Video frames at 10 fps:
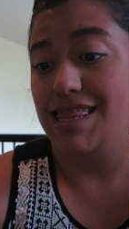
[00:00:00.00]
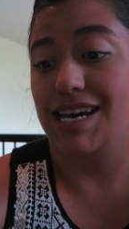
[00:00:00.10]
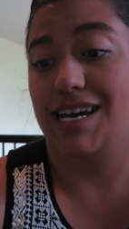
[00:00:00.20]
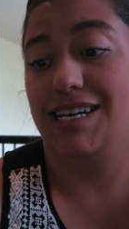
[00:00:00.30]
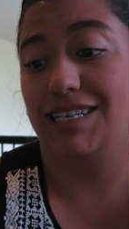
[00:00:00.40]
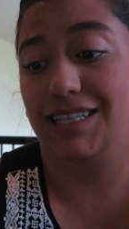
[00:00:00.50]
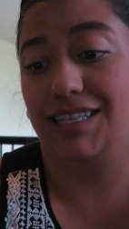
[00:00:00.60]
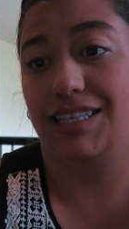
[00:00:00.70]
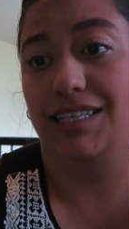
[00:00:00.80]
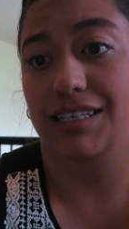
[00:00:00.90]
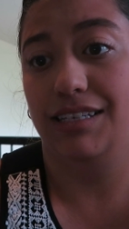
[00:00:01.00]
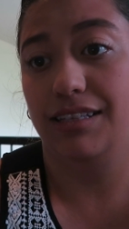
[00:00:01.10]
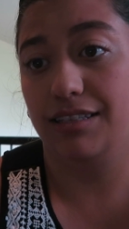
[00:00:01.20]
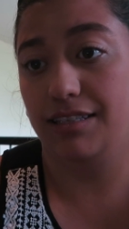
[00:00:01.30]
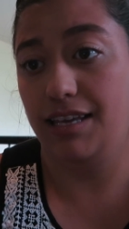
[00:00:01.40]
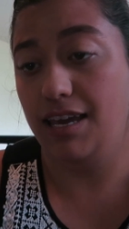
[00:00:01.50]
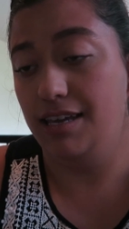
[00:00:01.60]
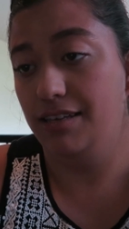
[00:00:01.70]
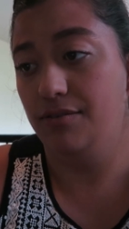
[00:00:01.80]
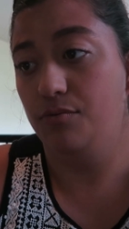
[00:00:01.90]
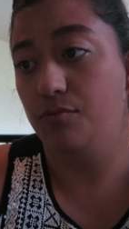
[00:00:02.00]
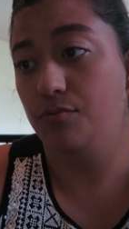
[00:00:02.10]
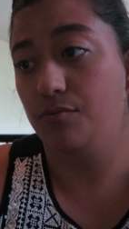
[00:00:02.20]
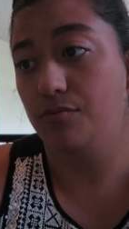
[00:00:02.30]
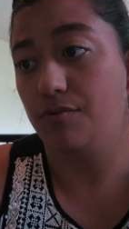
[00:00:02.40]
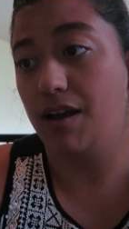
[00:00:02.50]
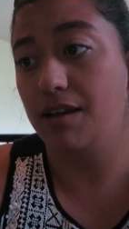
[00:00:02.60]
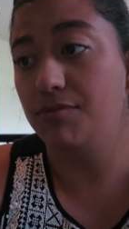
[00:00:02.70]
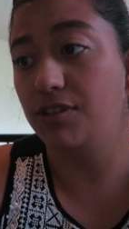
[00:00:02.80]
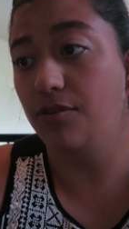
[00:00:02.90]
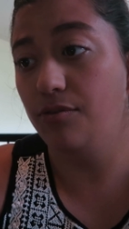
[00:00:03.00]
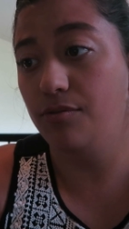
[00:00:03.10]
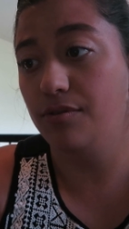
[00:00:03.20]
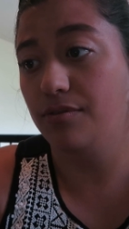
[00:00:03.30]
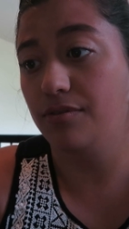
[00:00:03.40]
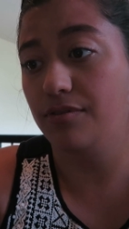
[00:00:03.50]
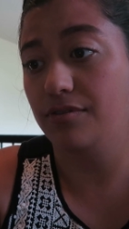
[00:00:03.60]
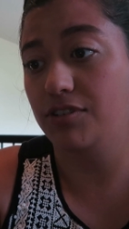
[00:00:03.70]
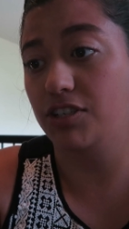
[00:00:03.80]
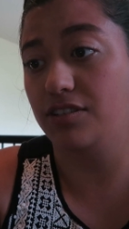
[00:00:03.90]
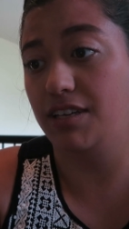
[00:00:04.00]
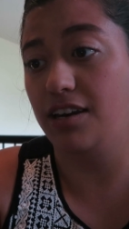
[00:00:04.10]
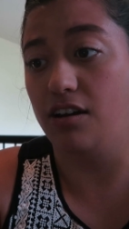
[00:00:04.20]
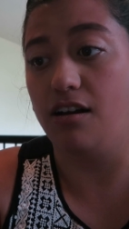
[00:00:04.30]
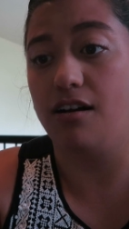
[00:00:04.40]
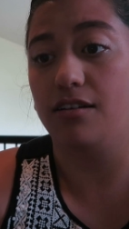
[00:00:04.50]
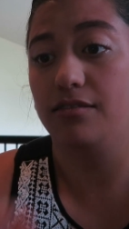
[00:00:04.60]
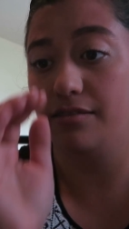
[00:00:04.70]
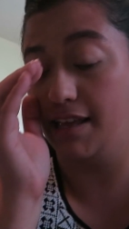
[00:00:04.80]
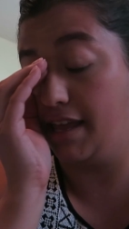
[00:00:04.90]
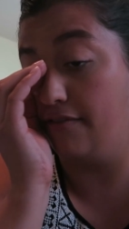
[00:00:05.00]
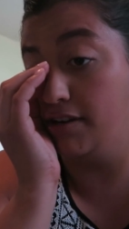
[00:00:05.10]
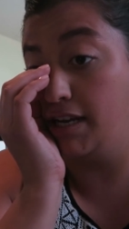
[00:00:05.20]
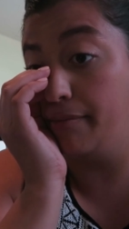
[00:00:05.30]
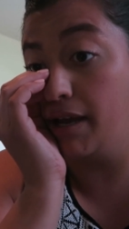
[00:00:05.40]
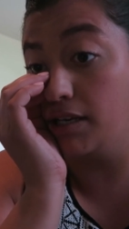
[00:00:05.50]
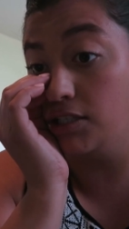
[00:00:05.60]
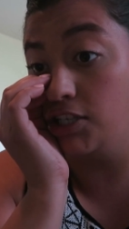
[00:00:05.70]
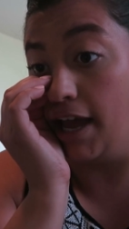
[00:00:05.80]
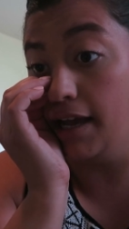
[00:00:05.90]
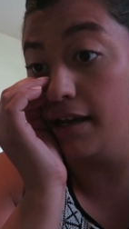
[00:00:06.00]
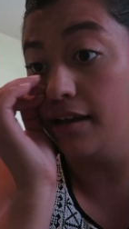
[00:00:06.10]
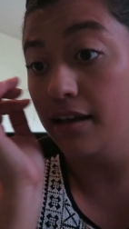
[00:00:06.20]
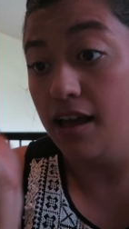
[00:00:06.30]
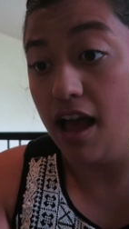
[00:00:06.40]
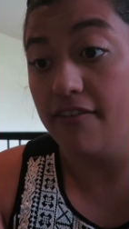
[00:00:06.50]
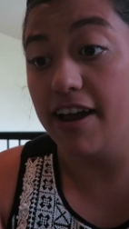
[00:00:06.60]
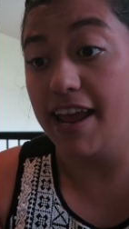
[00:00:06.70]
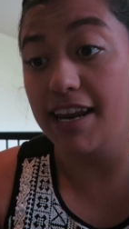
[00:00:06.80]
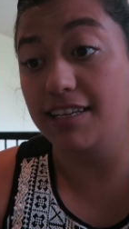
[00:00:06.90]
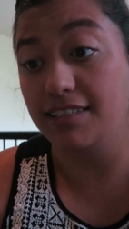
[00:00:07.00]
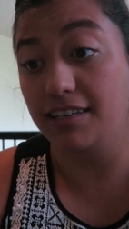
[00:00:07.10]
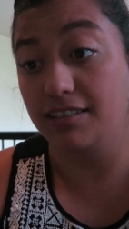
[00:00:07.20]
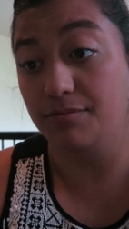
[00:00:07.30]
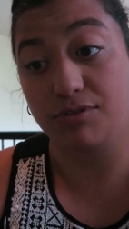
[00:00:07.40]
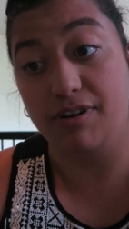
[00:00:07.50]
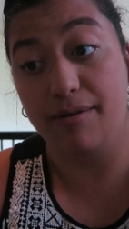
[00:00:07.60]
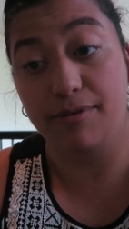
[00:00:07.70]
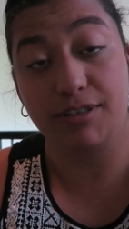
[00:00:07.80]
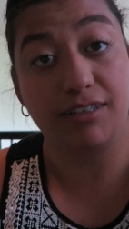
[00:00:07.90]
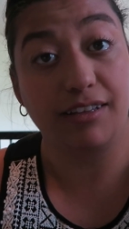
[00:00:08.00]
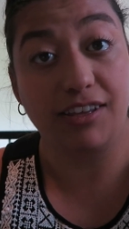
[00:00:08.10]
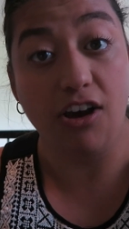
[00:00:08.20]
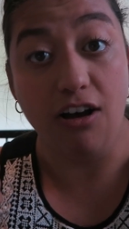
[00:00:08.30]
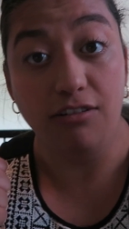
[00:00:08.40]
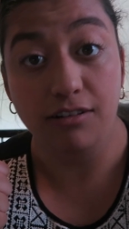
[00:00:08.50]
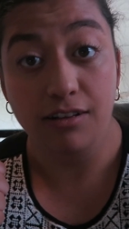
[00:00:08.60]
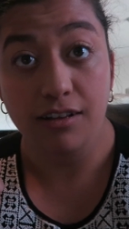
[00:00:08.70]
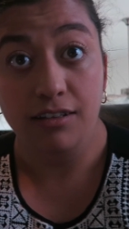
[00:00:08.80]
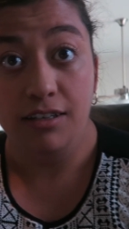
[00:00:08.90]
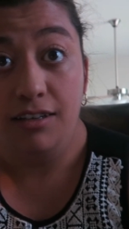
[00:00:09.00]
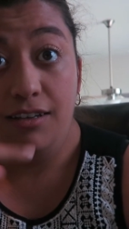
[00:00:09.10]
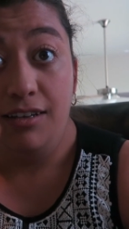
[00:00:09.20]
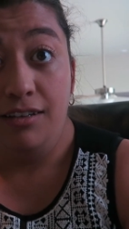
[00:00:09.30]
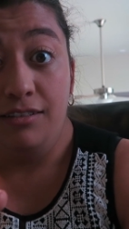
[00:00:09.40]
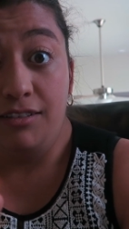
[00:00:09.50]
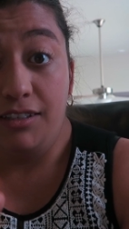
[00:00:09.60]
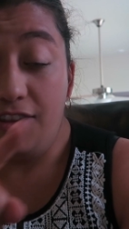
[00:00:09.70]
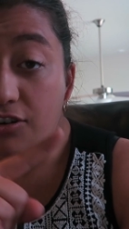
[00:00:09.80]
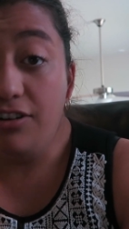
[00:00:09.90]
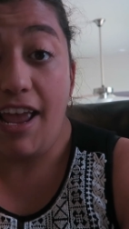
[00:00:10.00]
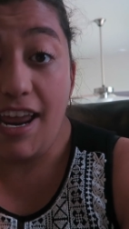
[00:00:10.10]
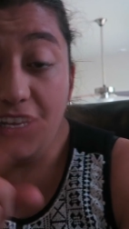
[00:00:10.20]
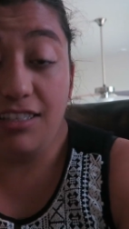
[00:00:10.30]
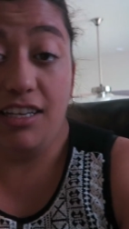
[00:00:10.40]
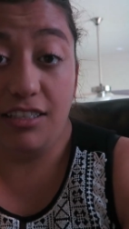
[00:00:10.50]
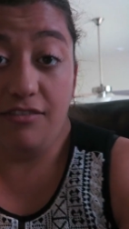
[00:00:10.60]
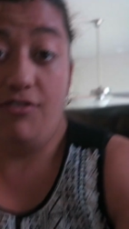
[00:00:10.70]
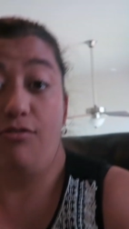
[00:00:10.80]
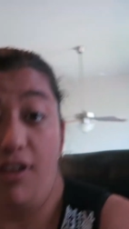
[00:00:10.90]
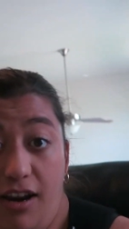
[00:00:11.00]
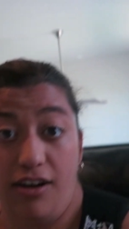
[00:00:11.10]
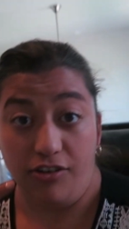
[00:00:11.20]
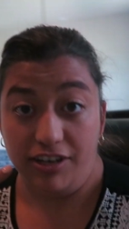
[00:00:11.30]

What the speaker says: that's, let's see, I'm so just in awe. Like every time I check, I've got 86 subscribers. Y'all, there are 86 of you that are